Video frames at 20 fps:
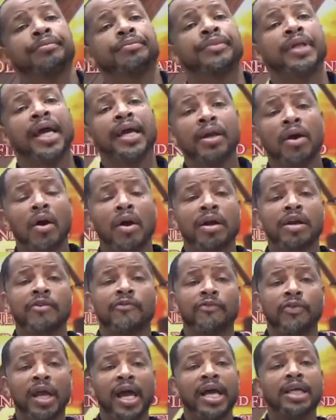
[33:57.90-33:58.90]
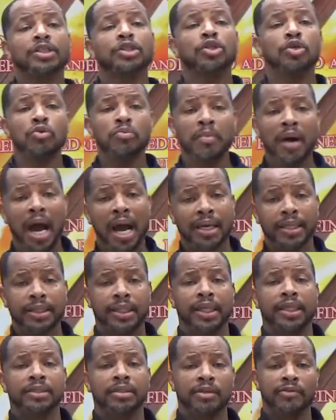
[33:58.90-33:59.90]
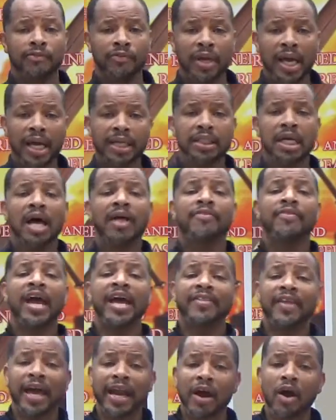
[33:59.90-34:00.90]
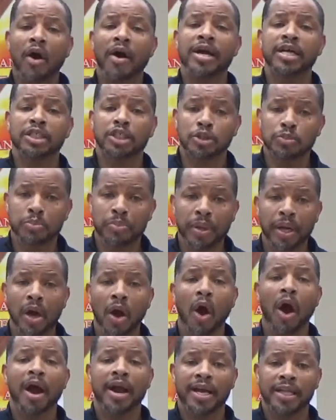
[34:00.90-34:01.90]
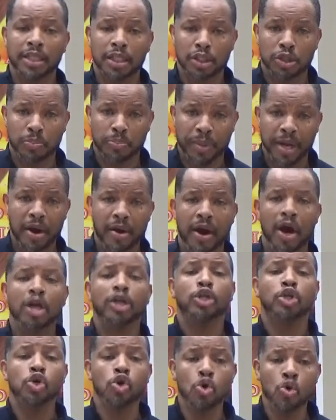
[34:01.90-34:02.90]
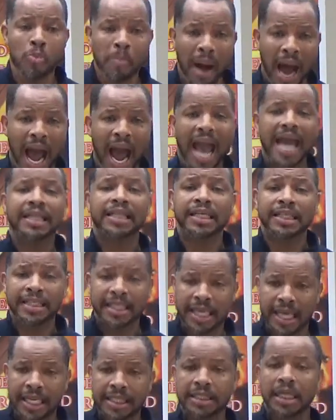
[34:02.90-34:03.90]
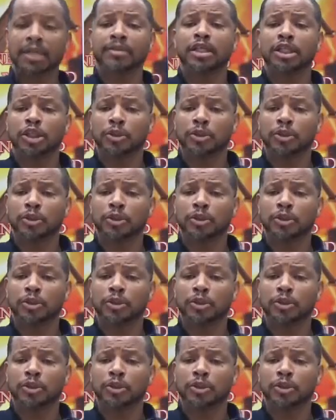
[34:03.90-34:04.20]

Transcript: They that are in the flesh do mind the things of the flesh. They that are in, are in the spirit do mind the things of the